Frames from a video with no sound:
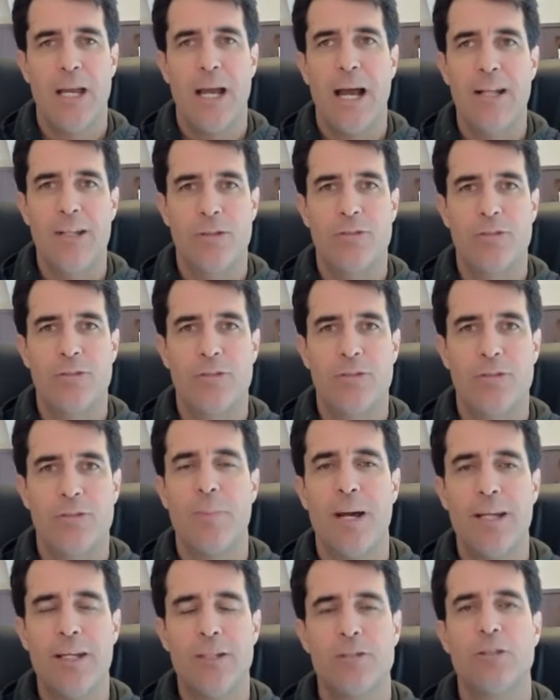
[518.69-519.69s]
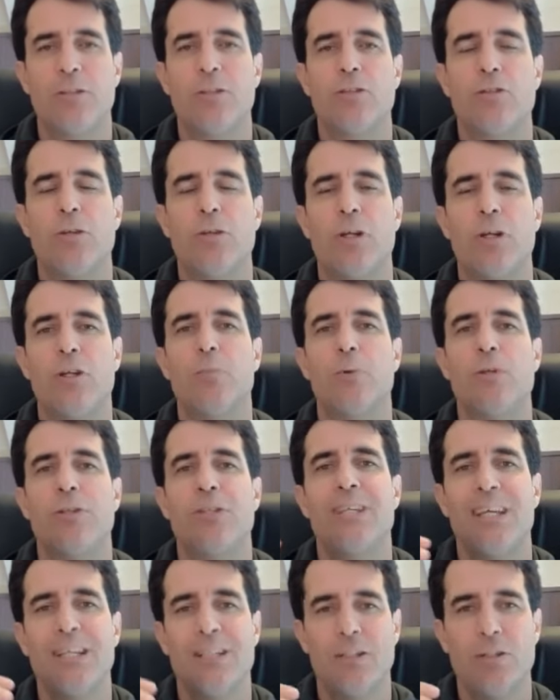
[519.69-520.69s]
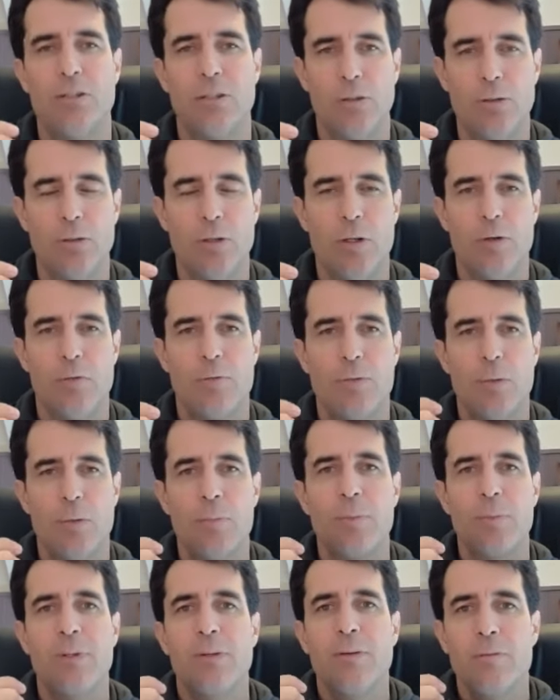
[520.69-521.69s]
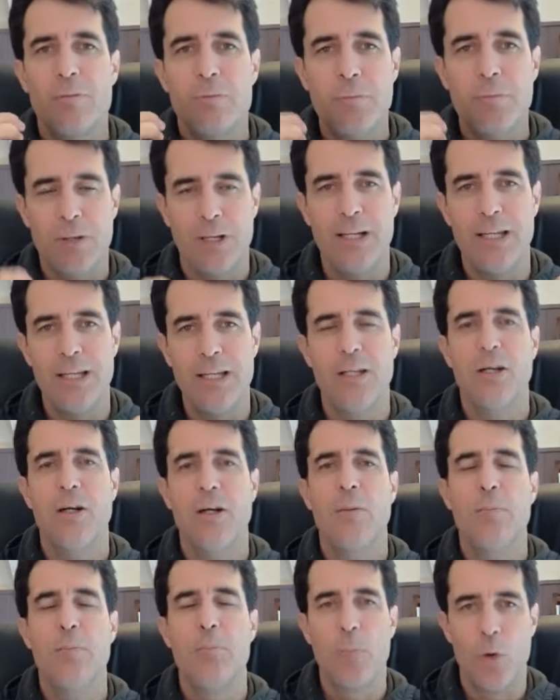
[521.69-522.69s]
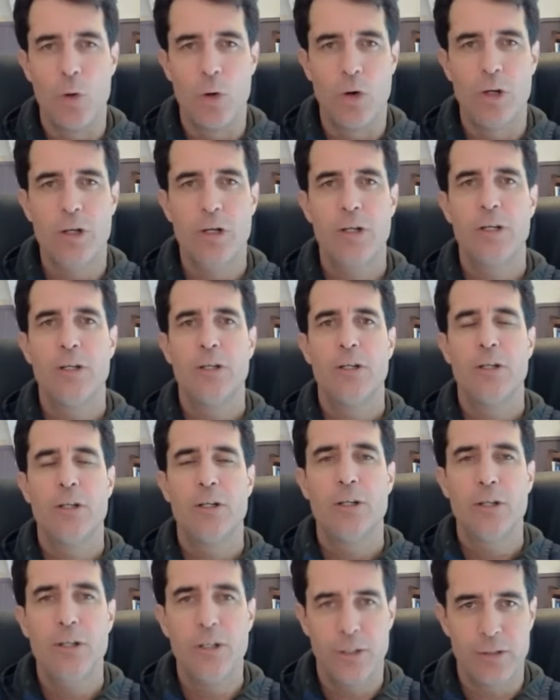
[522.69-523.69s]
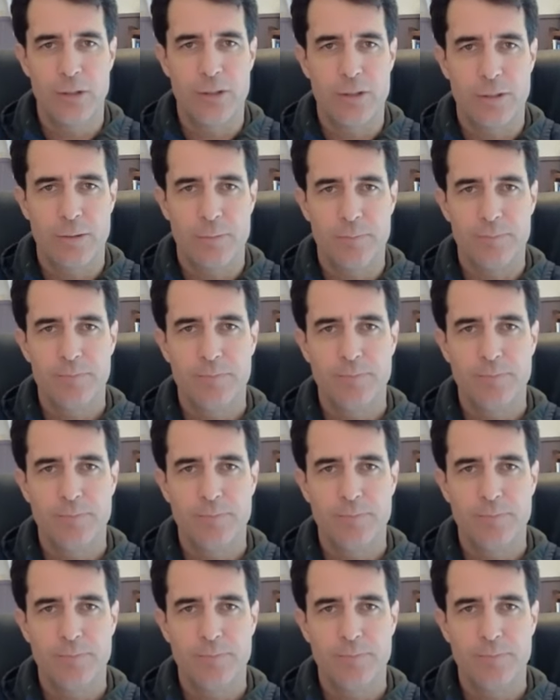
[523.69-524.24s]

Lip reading: And so the mind is going to try to protect you from feeling more hurt.